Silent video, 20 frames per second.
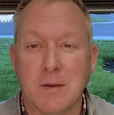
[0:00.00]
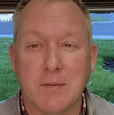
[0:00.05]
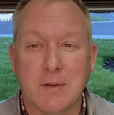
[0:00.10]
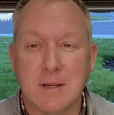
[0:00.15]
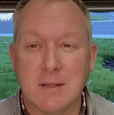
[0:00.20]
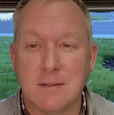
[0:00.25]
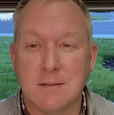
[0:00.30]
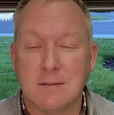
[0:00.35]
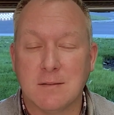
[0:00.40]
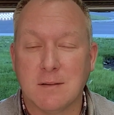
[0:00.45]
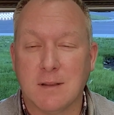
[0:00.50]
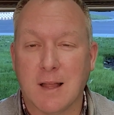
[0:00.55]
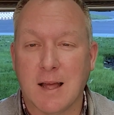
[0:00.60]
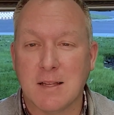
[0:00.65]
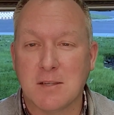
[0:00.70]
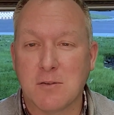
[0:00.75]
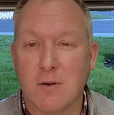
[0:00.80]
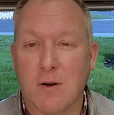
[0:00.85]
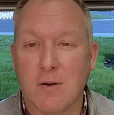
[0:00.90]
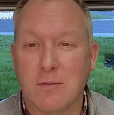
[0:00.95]
it as
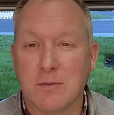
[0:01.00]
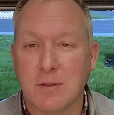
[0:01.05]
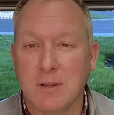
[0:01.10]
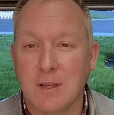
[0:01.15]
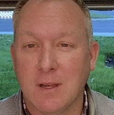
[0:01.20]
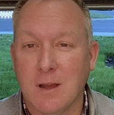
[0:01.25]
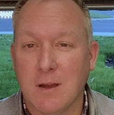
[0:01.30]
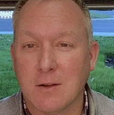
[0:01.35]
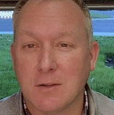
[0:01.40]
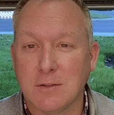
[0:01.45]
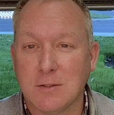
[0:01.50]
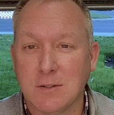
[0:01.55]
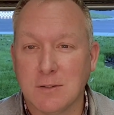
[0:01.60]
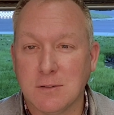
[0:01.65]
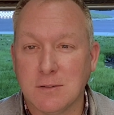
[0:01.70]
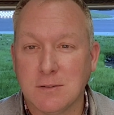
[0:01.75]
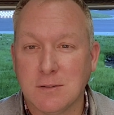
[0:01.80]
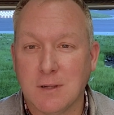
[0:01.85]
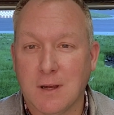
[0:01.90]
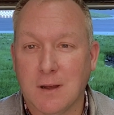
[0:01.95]
last call for the
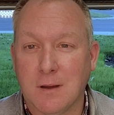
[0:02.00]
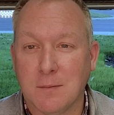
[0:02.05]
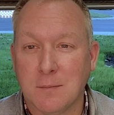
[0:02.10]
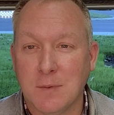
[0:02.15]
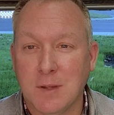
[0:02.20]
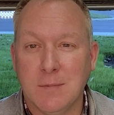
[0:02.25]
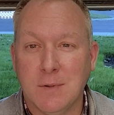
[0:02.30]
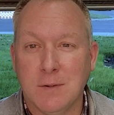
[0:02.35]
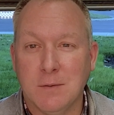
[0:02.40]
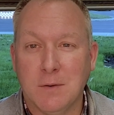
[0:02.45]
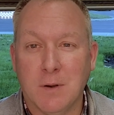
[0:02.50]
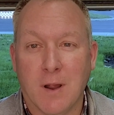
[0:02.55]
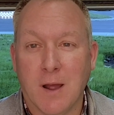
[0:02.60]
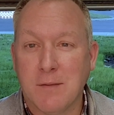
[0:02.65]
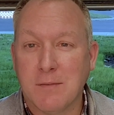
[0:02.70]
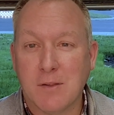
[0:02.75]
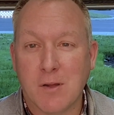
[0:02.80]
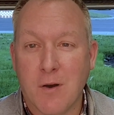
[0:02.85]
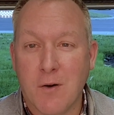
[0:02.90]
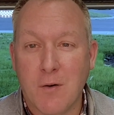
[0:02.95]
youngsters. You don't
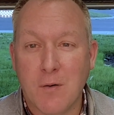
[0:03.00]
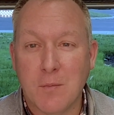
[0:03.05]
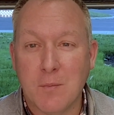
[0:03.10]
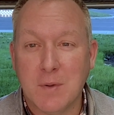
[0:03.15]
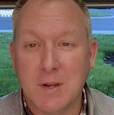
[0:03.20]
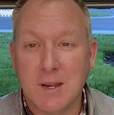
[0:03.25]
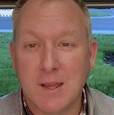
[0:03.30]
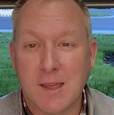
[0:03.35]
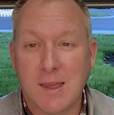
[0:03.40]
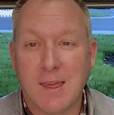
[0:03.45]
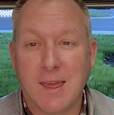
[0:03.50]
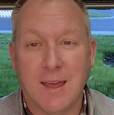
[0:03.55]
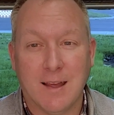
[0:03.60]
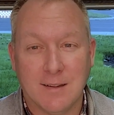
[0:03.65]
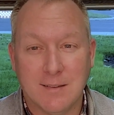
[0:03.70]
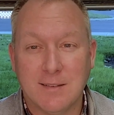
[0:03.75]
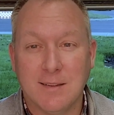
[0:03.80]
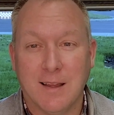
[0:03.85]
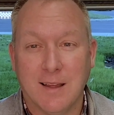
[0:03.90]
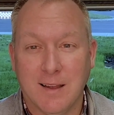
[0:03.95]
have to go home, but you
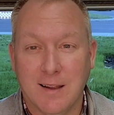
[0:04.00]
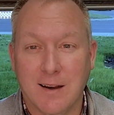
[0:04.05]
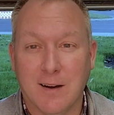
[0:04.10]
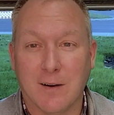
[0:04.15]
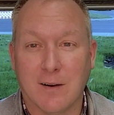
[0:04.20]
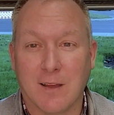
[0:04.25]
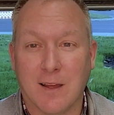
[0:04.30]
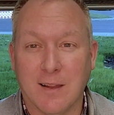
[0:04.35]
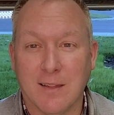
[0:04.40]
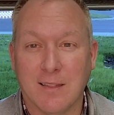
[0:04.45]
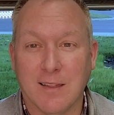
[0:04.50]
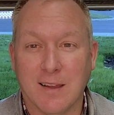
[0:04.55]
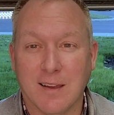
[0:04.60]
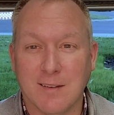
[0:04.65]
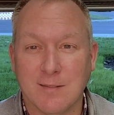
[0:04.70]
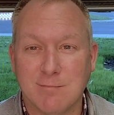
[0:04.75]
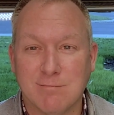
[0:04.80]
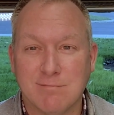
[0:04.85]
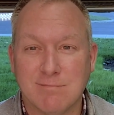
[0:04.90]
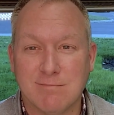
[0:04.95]
can't stay here, kind of thing.
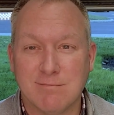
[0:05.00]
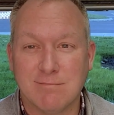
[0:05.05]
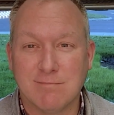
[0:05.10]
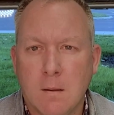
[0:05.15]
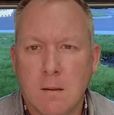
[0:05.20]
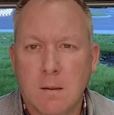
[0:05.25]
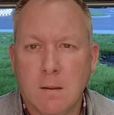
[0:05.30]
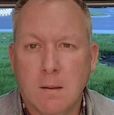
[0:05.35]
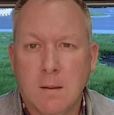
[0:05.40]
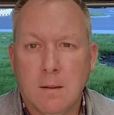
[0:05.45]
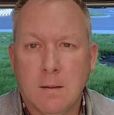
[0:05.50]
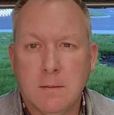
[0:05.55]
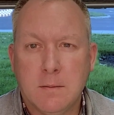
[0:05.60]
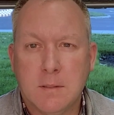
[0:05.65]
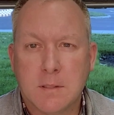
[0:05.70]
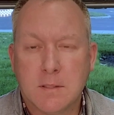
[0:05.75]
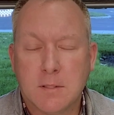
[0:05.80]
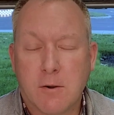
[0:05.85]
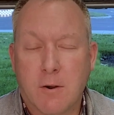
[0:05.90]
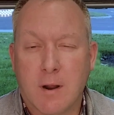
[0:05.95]

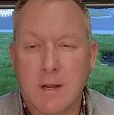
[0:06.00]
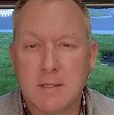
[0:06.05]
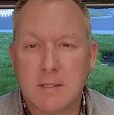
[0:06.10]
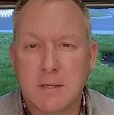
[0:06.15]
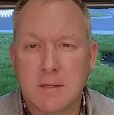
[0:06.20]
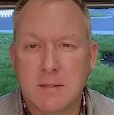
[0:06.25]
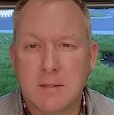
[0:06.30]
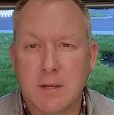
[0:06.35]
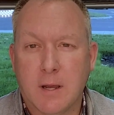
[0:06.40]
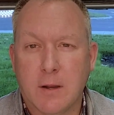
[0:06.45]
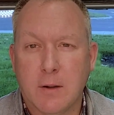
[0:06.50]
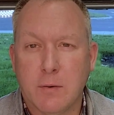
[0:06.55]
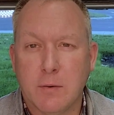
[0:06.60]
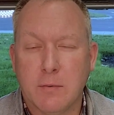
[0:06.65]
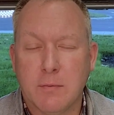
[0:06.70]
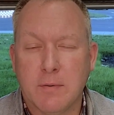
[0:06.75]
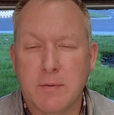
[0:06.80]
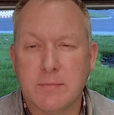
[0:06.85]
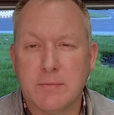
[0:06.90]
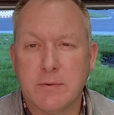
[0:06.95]
Just across the side of
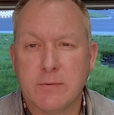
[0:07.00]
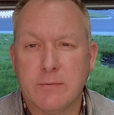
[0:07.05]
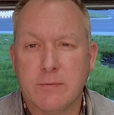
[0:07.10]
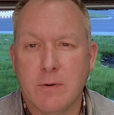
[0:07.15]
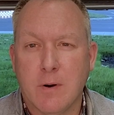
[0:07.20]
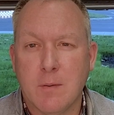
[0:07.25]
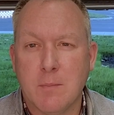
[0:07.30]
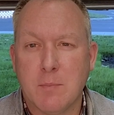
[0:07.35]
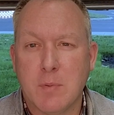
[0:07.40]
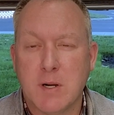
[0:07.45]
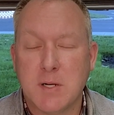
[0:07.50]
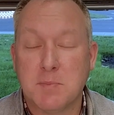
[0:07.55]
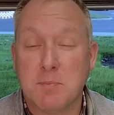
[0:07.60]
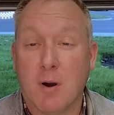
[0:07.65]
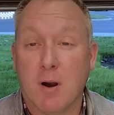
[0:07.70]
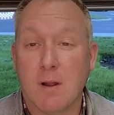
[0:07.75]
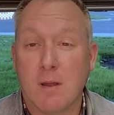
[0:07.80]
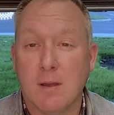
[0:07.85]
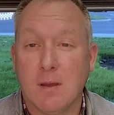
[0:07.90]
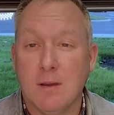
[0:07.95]
the river from Bridge
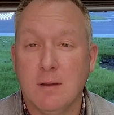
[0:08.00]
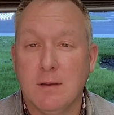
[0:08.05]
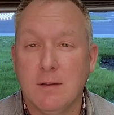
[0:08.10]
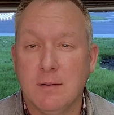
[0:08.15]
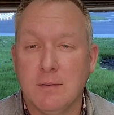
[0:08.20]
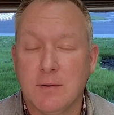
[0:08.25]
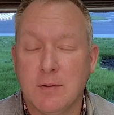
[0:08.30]
Park is